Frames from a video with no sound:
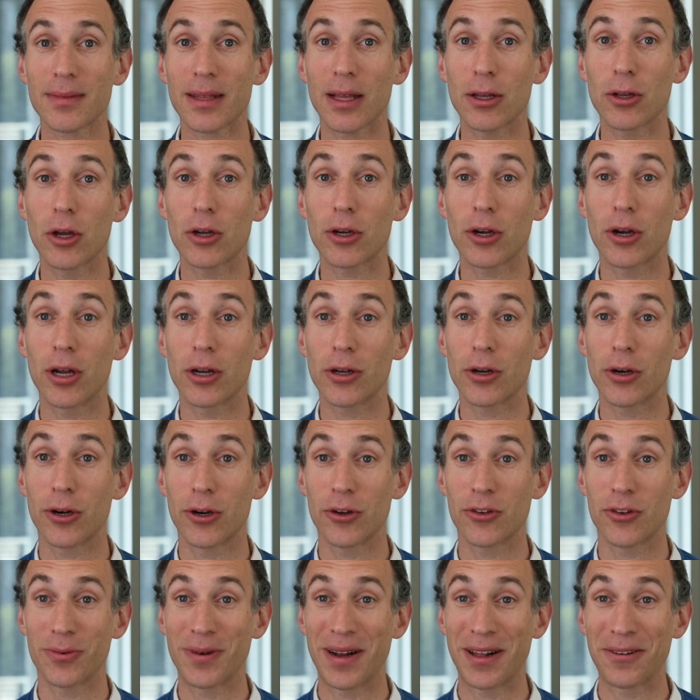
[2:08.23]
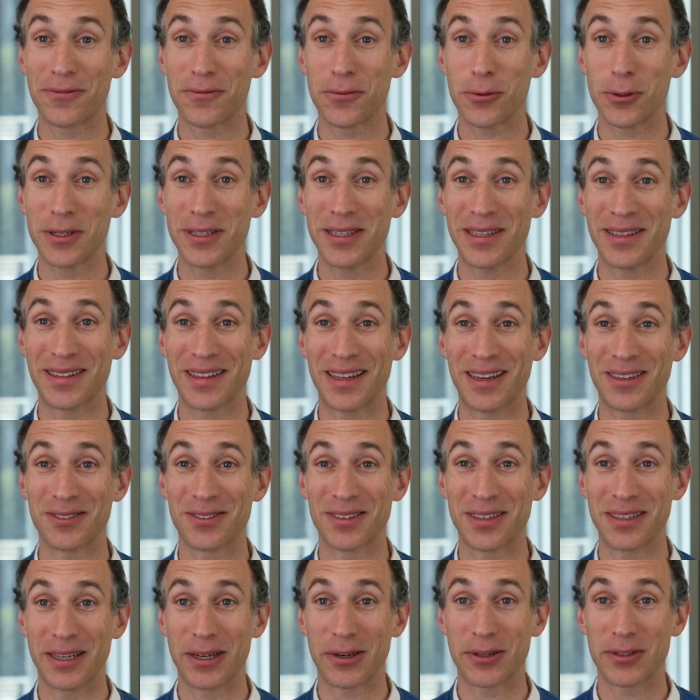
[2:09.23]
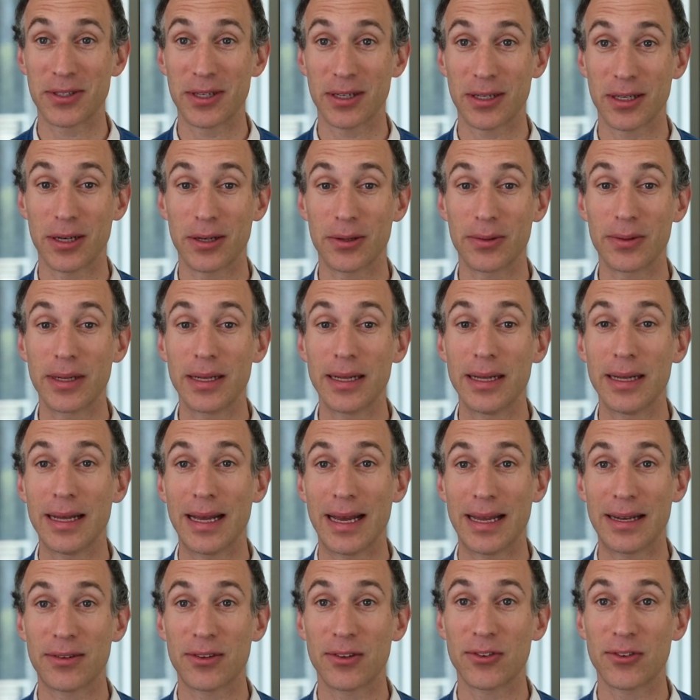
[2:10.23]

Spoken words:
occurs around 14,000 years ago, and it's